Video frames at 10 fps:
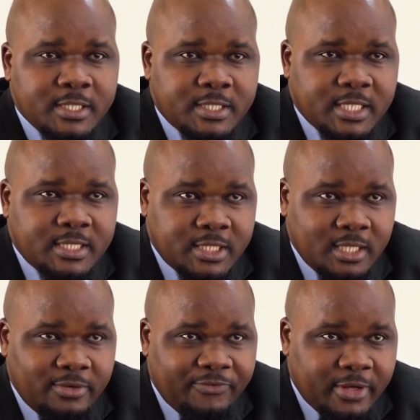
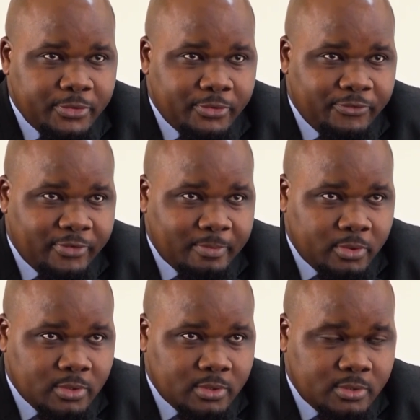transactional value of
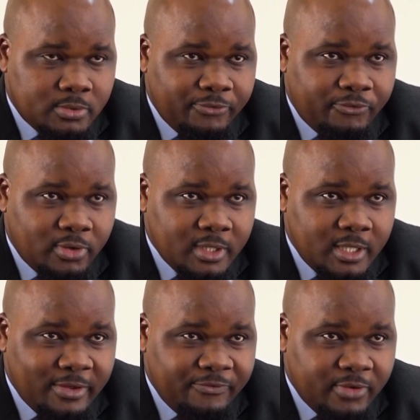about
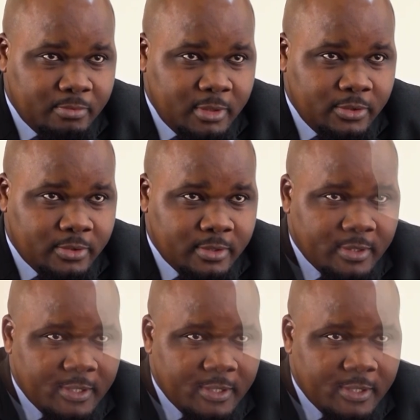11 million.